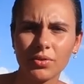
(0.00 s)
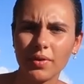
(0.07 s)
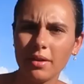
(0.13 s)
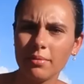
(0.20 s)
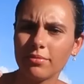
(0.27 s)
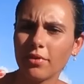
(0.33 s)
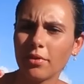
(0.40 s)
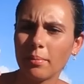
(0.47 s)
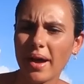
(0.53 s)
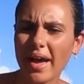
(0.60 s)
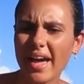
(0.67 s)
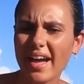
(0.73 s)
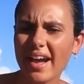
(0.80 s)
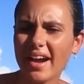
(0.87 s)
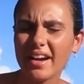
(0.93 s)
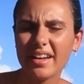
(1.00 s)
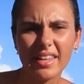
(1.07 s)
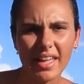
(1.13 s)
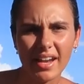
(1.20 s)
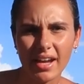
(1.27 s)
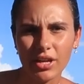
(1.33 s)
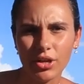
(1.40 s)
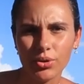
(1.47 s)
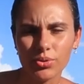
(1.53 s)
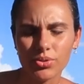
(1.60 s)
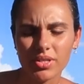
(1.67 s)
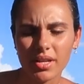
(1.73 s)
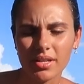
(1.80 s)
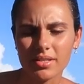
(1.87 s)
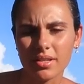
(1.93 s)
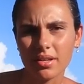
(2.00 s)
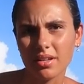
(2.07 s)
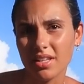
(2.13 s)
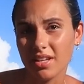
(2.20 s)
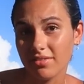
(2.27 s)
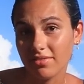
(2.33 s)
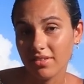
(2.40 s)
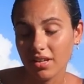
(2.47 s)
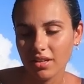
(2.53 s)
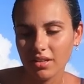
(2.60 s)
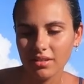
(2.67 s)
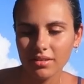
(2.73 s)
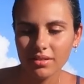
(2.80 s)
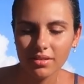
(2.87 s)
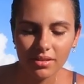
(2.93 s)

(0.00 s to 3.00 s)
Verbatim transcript: cream for my hair that I use as a leave-in.